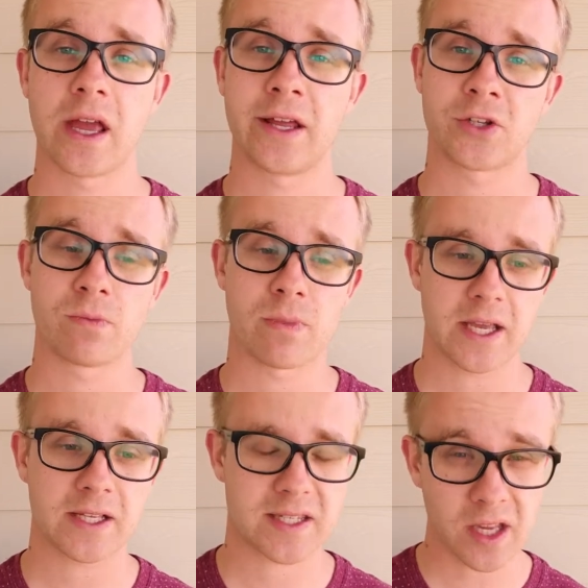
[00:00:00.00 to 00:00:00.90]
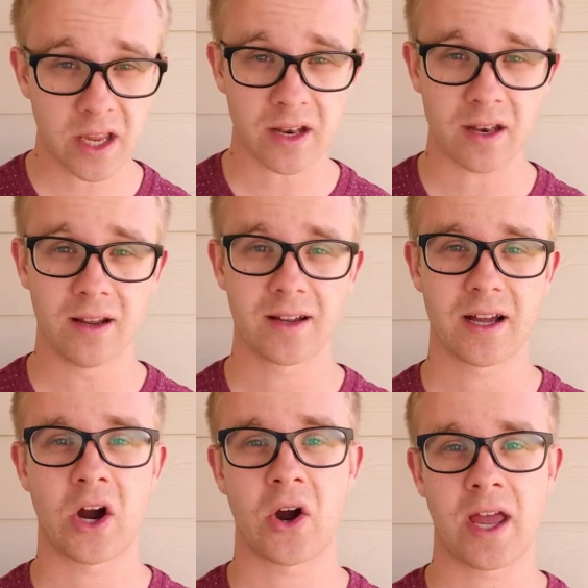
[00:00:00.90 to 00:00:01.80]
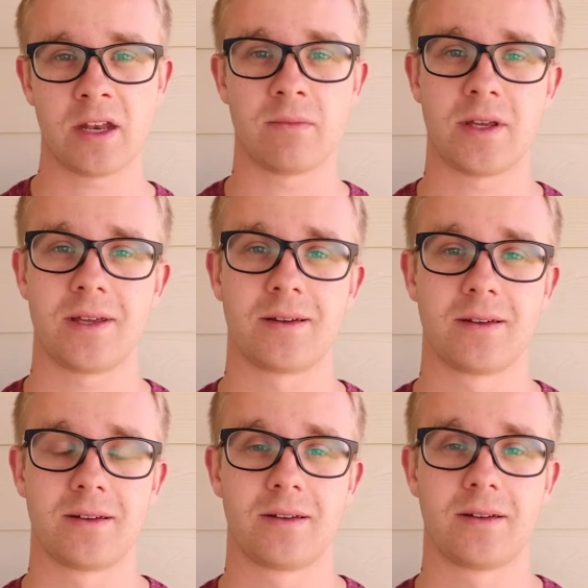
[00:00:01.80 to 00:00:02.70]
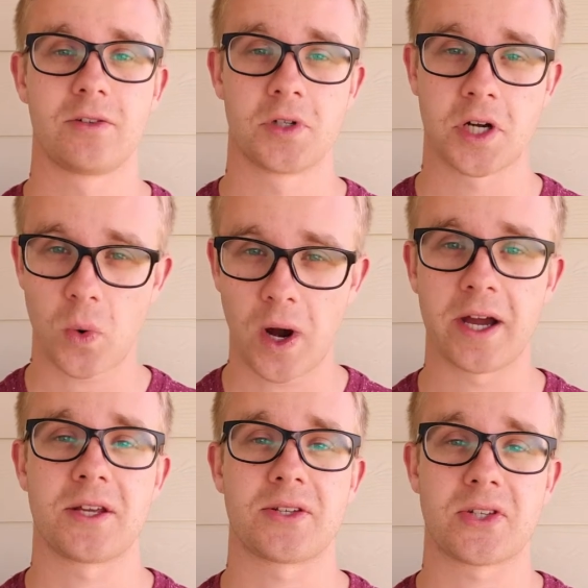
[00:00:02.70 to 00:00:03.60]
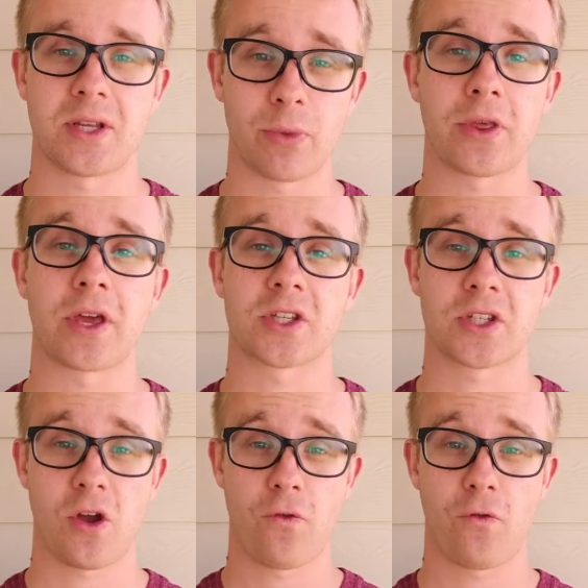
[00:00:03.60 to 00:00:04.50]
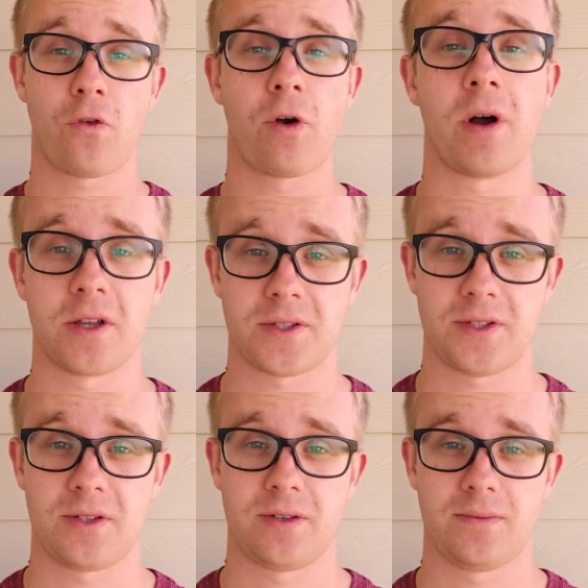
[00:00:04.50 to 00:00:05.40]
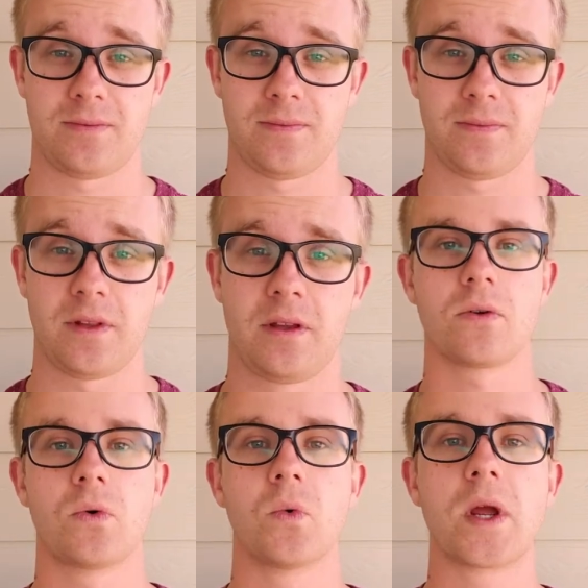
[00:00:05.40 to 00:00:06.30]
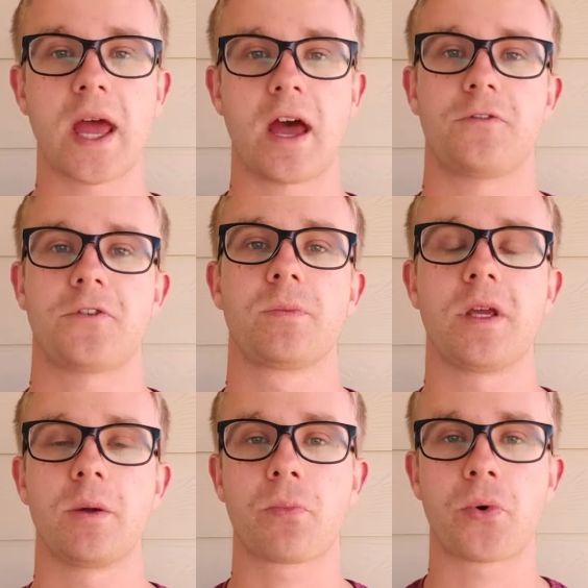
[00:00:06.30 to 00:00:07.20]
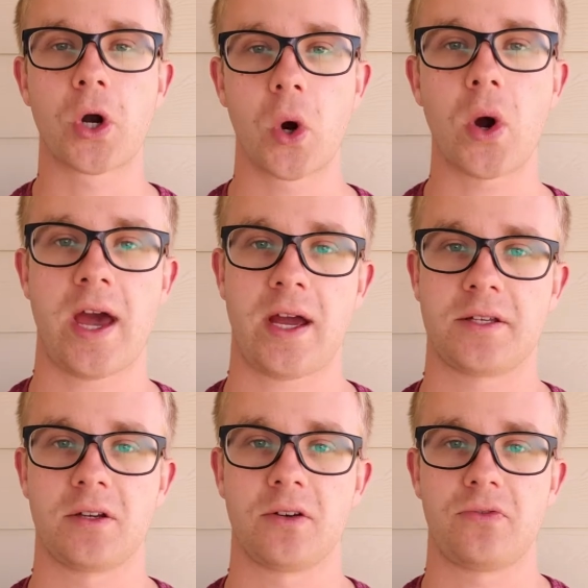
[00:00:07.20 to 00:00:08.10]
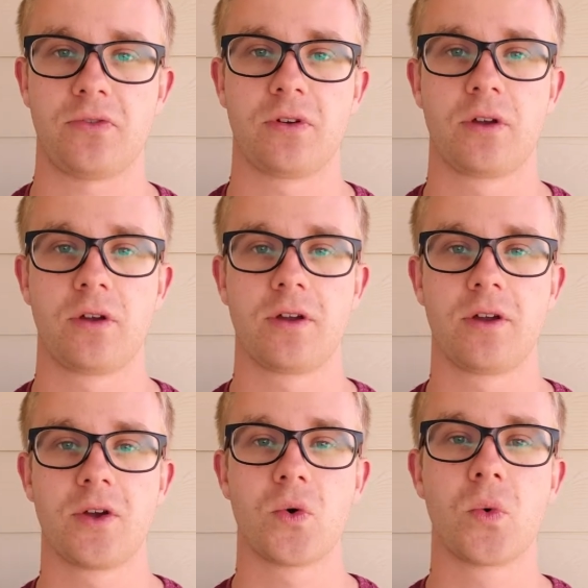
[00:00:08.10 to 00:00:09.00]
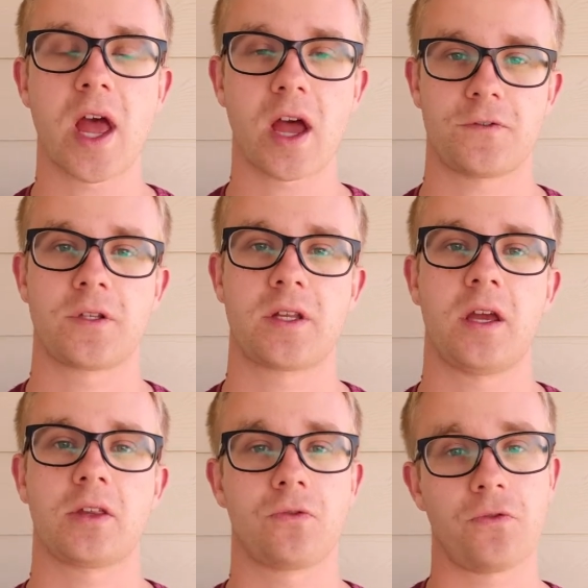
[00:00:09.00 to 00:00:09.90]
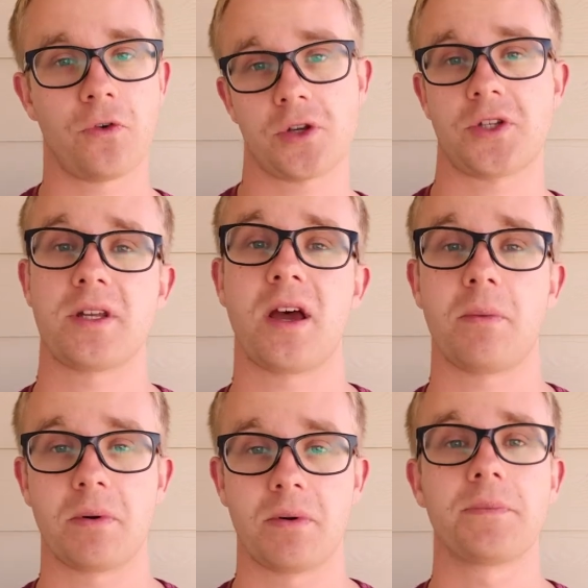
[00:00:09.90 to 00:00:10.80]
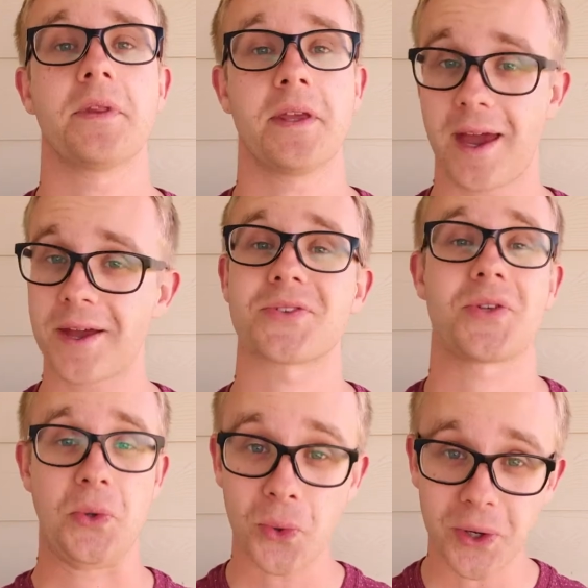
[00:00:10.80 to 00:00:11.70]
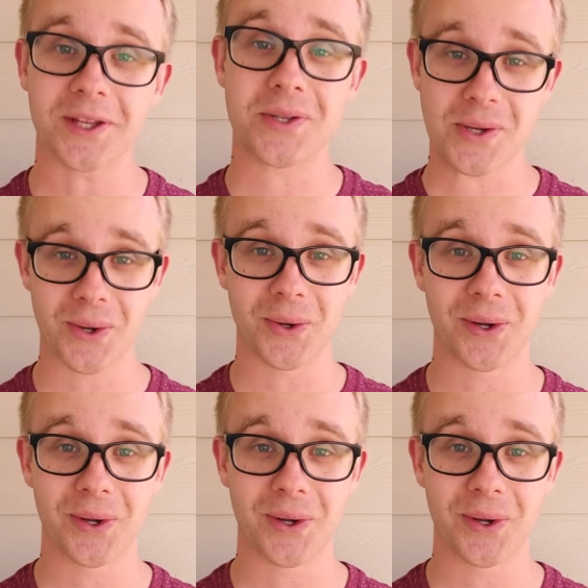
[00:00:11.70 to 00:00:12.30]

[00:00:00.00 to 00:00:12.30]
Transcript: And to make sin our enemy requires some things from us. We have to be proactive. We have to take the first step. Yes, we do.